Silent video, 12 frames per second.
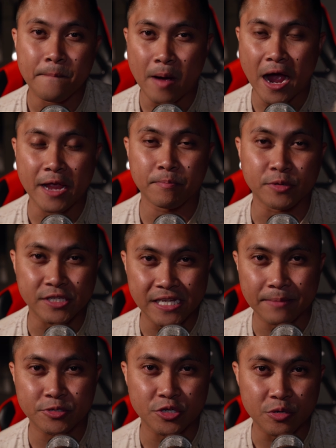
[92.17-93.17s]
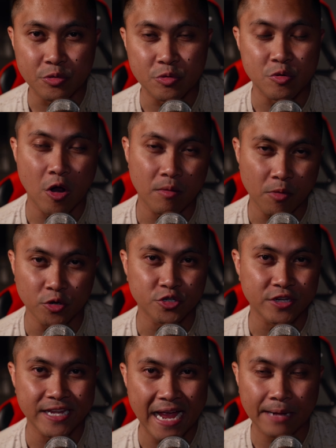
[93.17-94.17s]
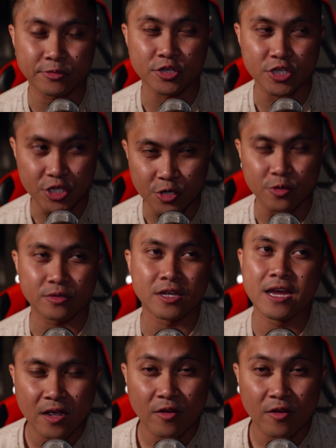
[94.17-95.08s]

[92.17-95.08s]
my perception neuron motion capture suit.